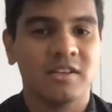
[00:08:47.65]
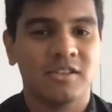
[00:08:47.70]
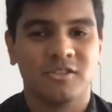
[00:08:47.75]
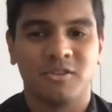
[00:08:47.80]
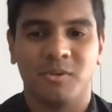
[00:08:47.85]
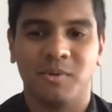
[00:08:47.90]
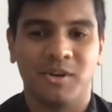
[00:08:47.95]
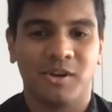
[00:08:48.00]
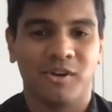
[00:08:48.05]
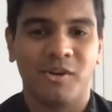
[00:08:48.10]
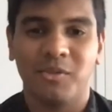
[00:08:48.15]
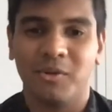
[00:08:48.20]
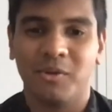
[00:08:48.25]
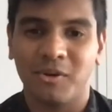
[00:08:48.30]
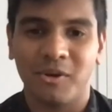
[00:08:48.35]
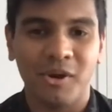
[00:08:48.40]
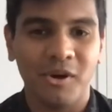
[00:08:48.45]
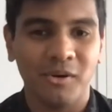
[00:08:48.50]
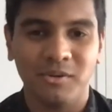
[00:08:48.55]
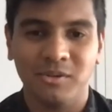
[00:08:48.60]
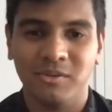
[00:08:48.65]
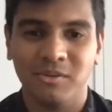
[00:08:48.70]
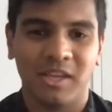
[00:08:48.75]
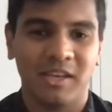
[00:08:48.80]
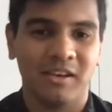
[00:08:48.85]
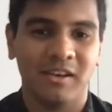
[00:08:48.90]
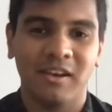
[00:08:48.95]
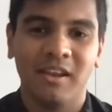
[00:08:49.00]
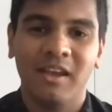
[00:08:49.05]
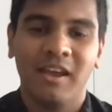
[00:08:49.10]
So when you're on the go, you
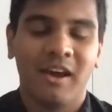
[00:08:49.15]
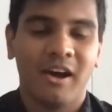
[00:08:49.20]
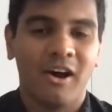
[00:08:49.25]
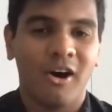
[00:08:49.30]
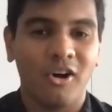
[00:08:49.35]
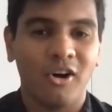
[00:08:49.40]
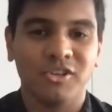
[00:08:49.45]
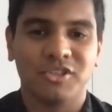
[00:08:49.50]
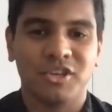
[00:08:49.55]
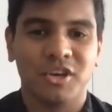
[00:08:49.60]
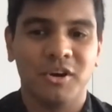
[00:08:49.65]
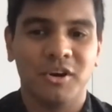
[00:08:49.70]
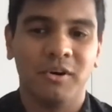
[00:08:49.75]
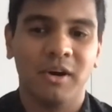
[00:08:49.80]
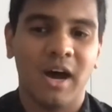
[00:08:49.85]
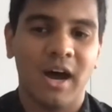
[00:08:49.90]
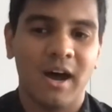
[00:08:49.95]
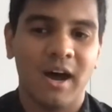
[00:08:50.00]
can also,